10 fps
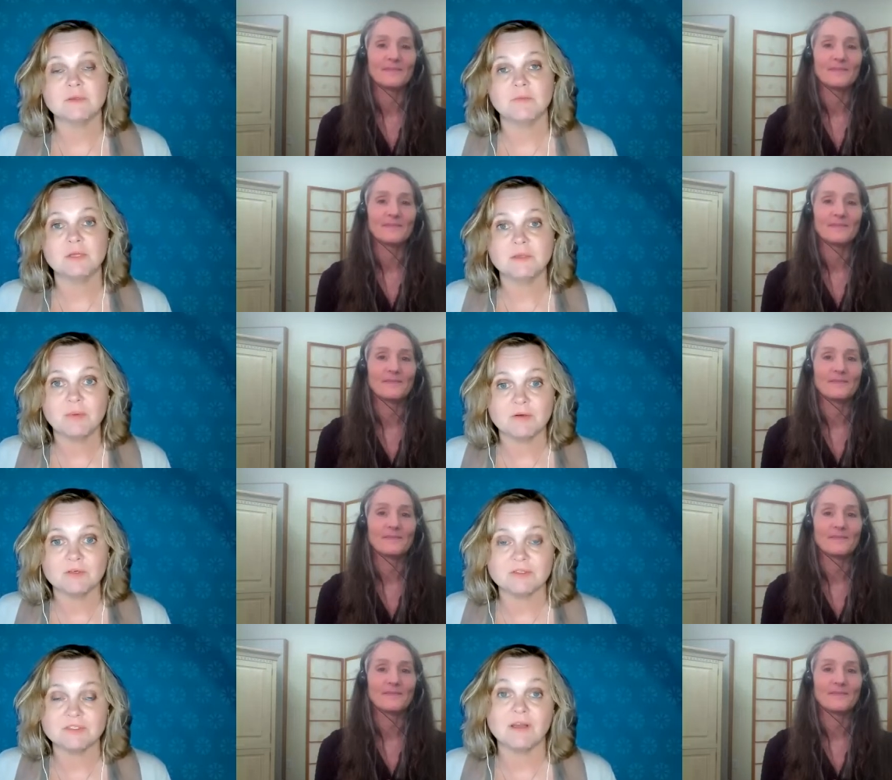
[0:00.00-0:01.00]
Speaker 1: a bit
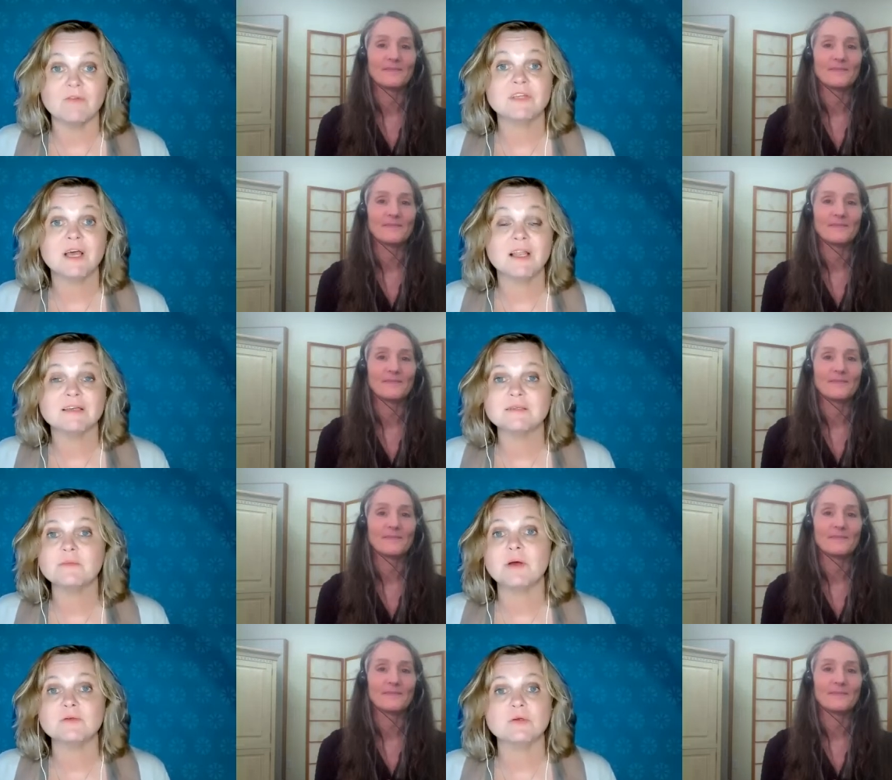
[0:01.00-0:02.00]
about yourself. Tell us
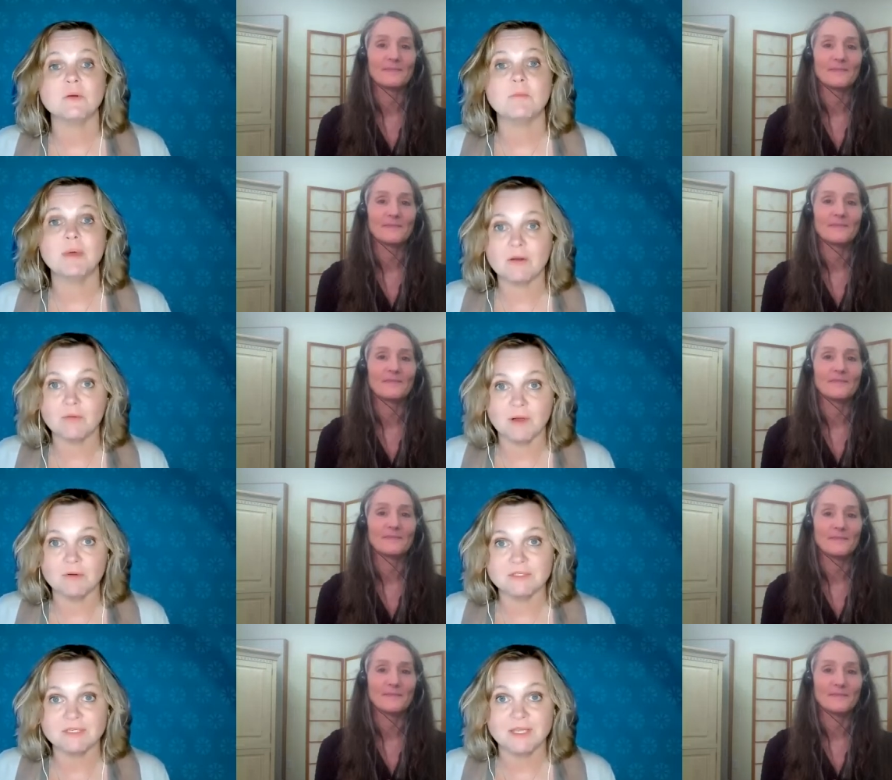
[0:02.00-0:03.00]
about your
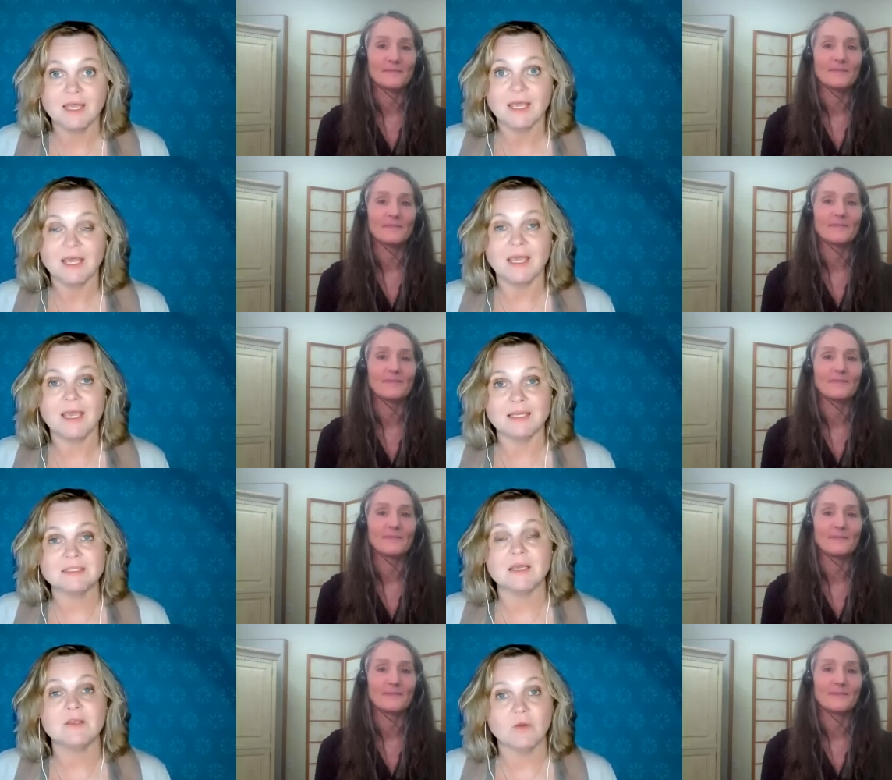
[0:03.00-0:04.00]
background
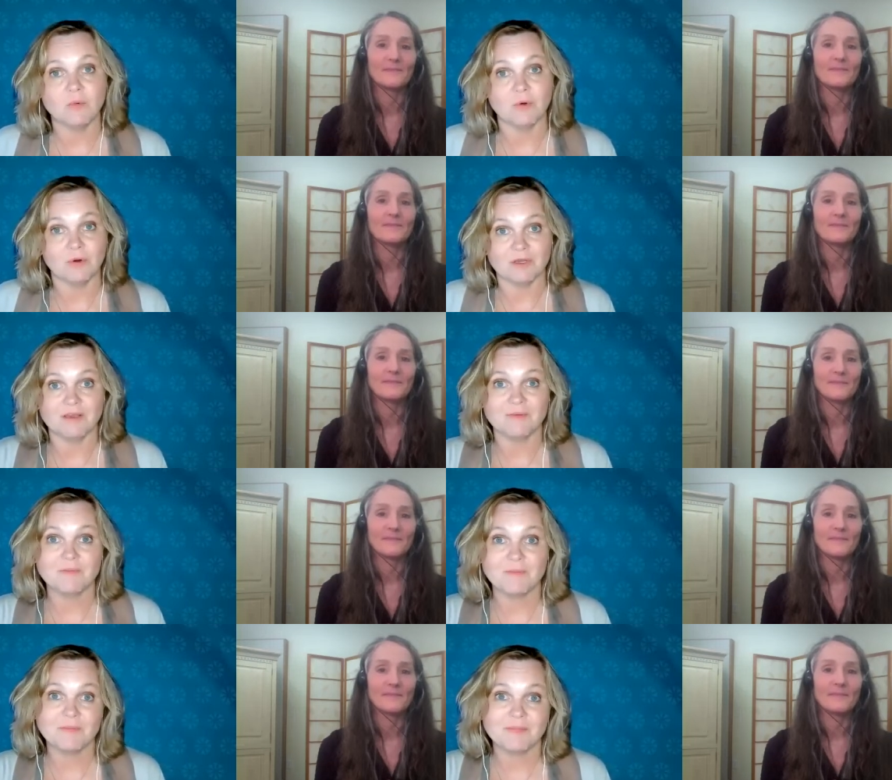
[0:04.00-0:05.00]
and your work.
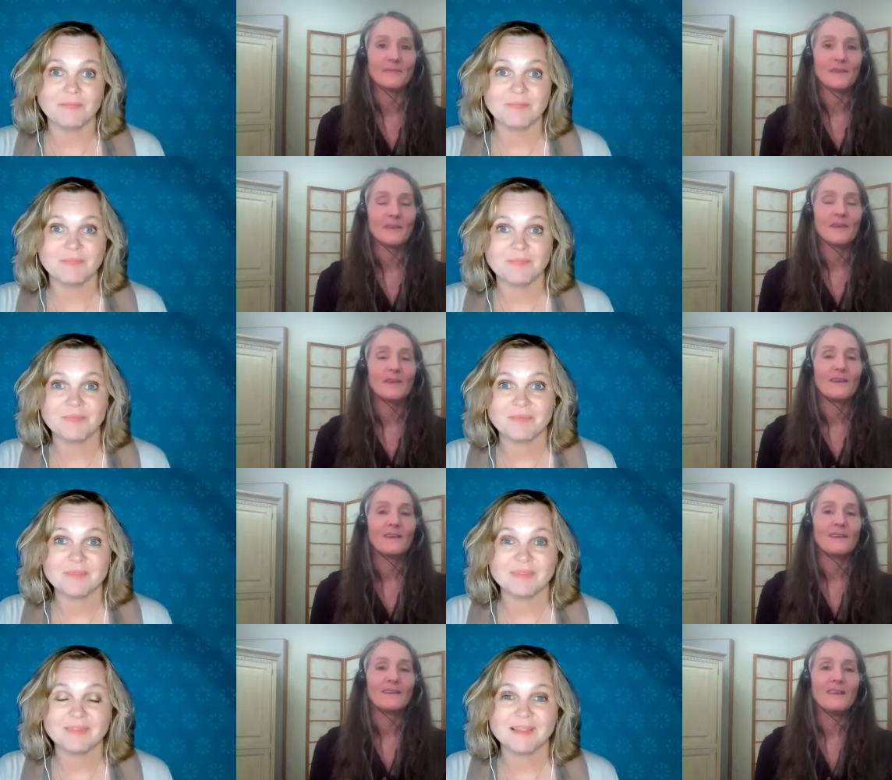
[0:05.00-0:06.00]

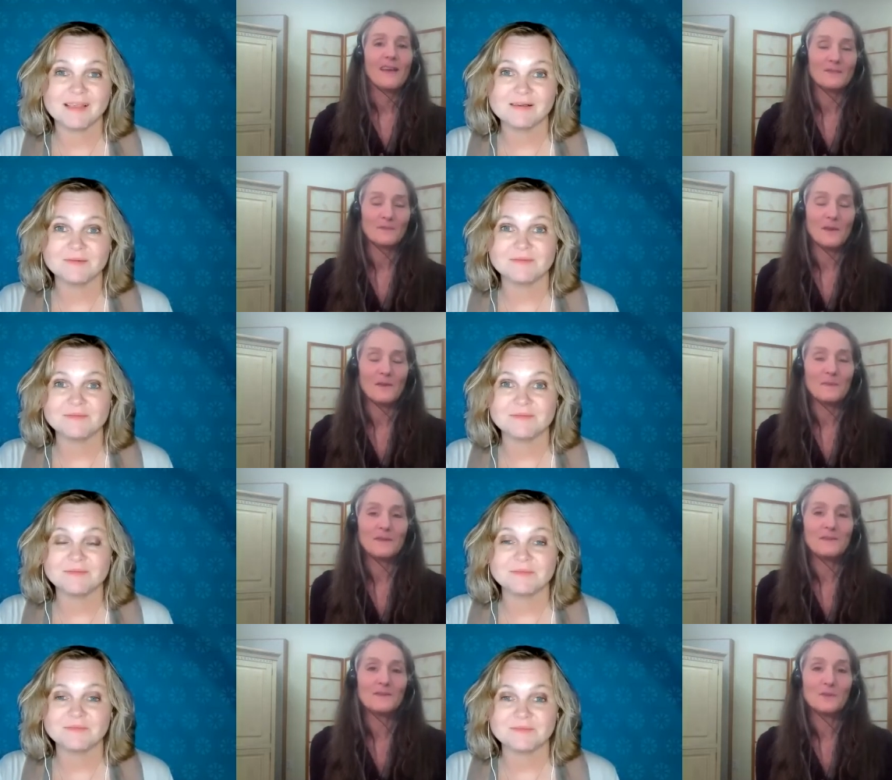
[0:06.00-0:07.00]
Speaker 2: Yes, well, I've
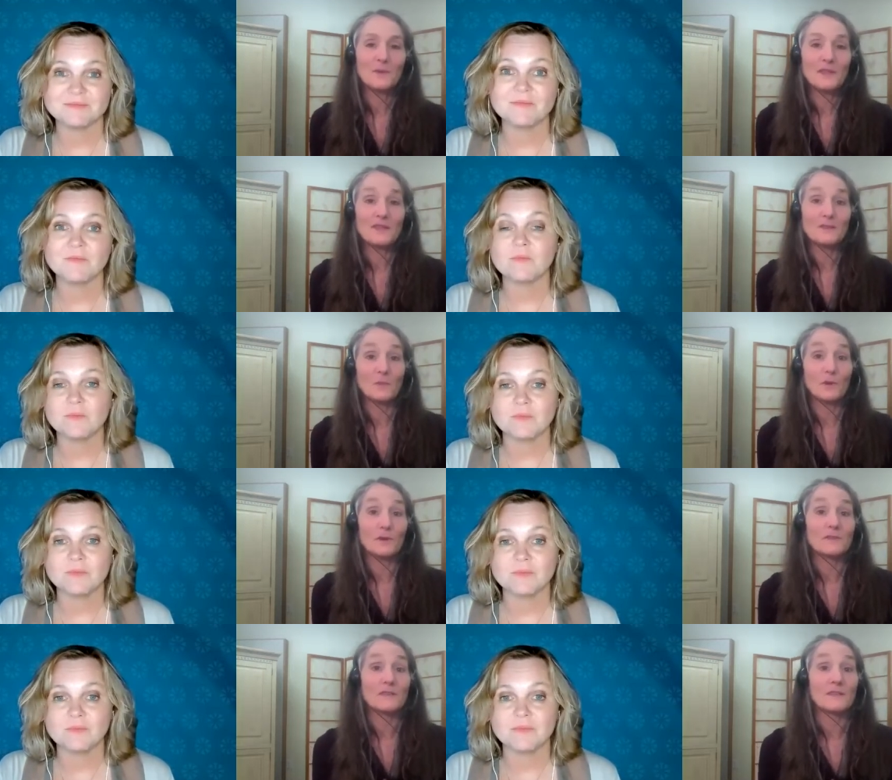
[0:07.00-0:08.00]
been doing this
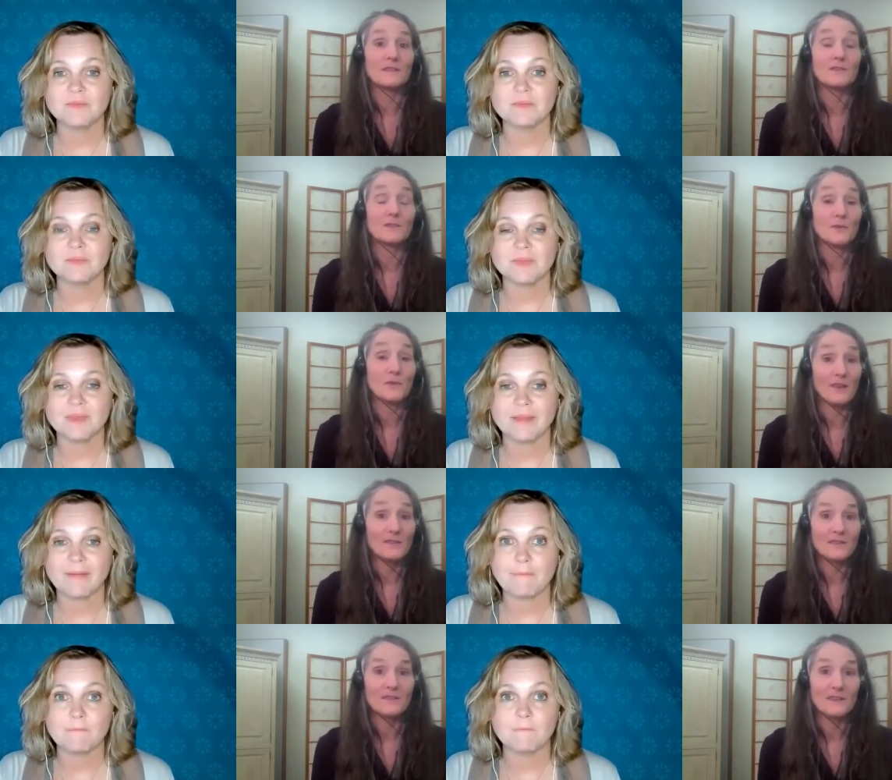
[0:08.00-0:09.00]
work since
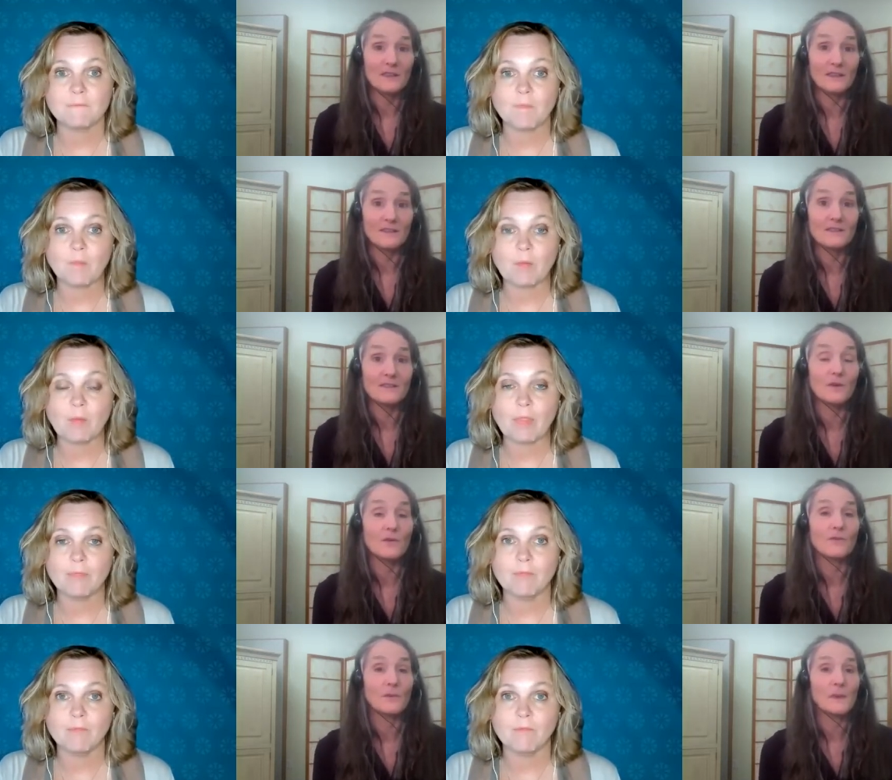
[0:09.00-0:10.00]
2006,
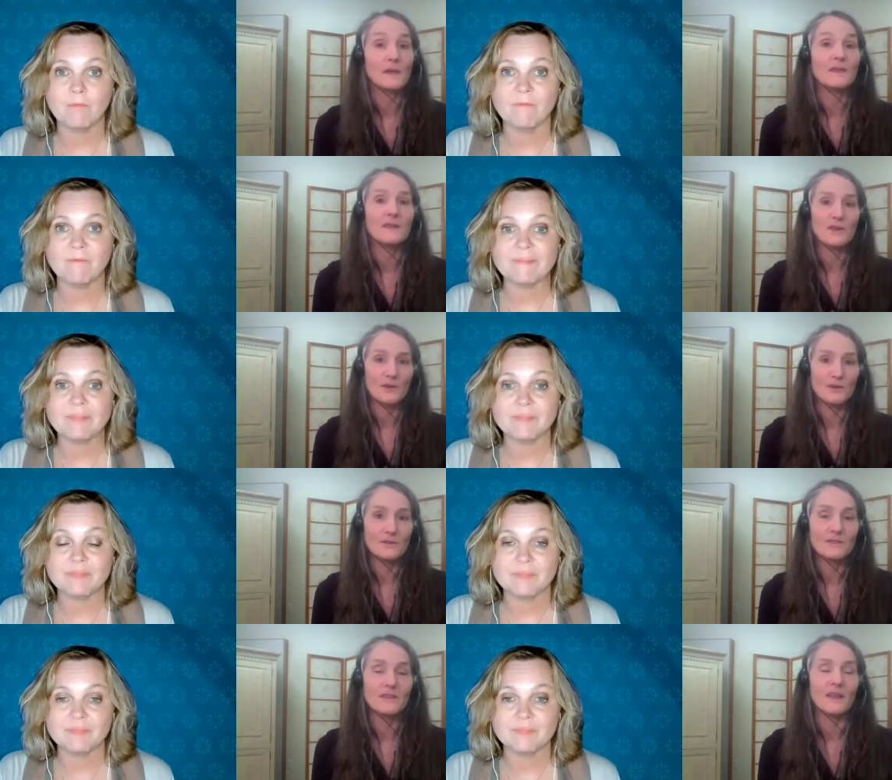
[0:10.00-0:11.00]
so for many
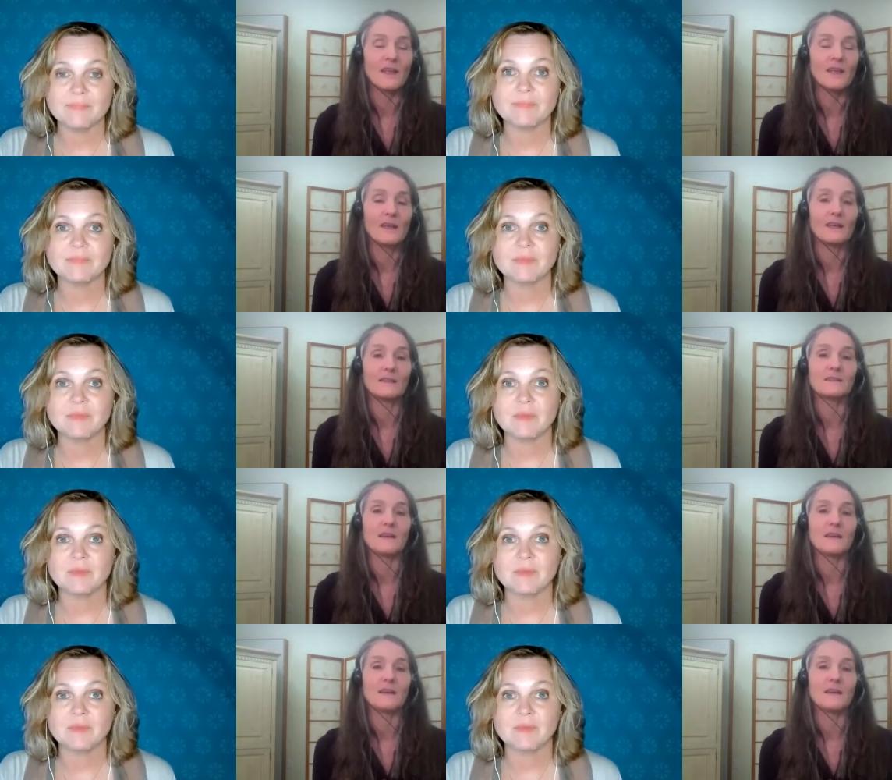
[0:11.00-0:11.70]
years, and